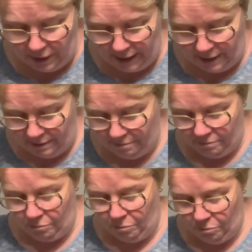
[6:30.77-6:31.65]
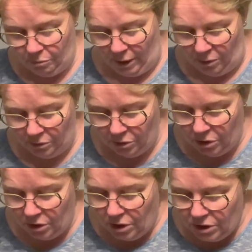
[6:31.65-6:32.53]
And well,
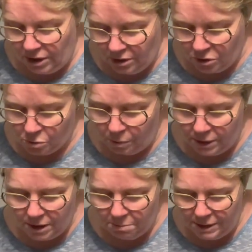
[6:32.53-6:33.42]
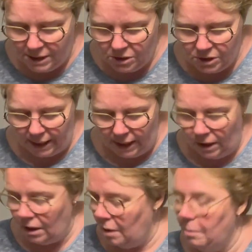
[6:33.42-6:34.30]
she just wanted me to
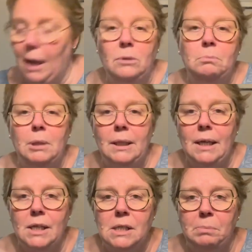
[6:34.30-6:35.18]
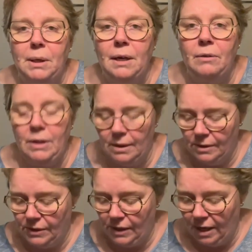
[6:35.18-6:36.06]
tell about my
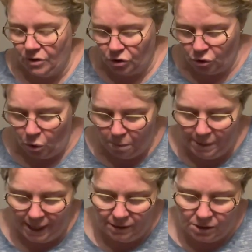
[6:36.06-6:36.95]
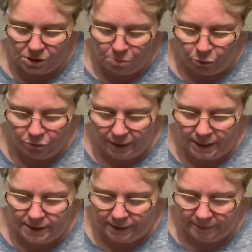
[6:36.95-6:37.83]
experience as a sock madness
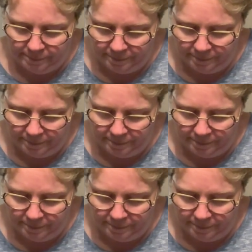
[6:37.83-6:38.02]
moderator.